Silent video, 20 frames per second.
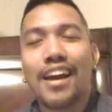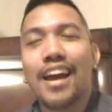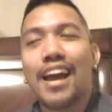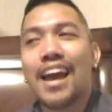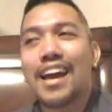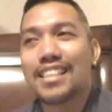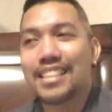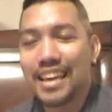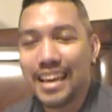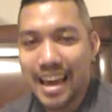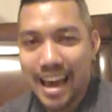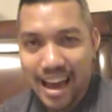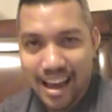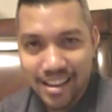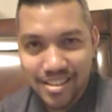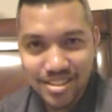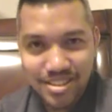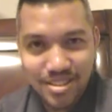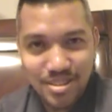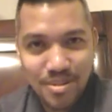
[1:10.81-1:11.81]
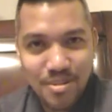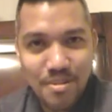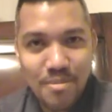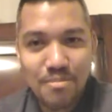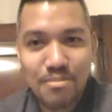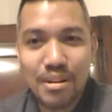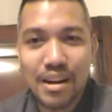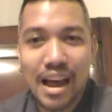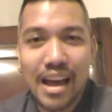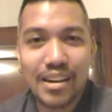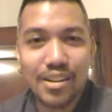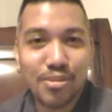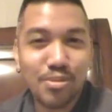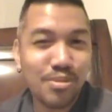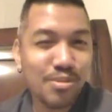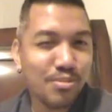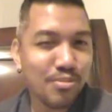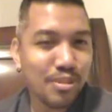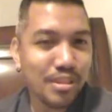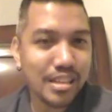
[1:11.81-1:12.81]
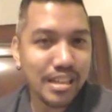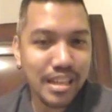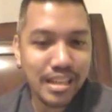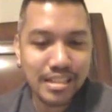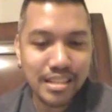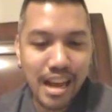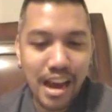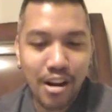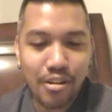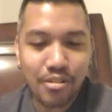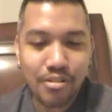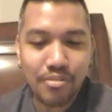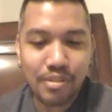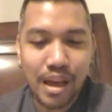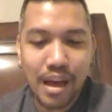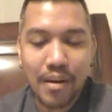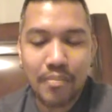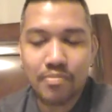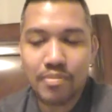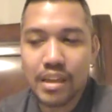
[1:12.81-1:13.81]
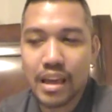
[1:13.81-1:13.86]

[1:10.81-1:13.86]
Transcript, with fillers: and they ask, but I don't really get tired of that.